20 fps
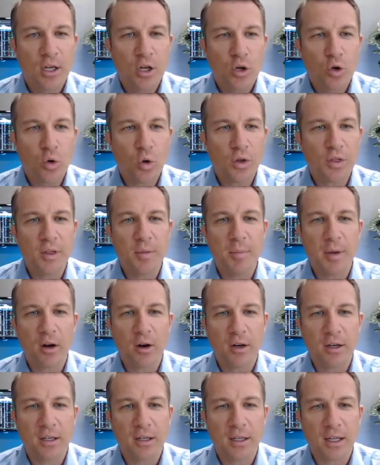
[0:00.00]
North
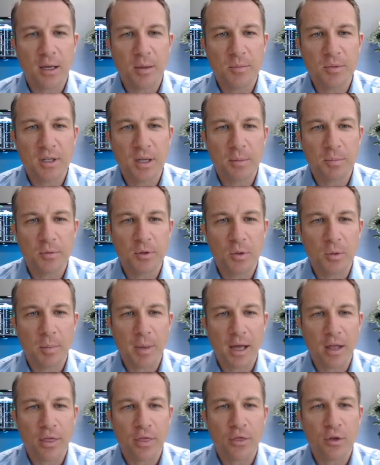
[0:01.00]
America comes up to
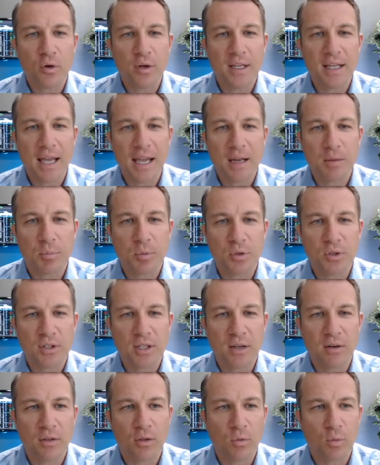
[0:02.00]
about
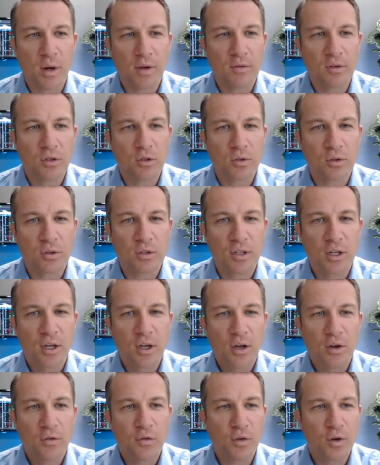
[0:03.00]
38% of the revenues
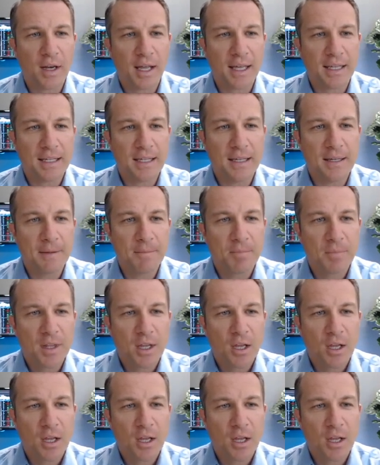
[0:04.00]
for Nike.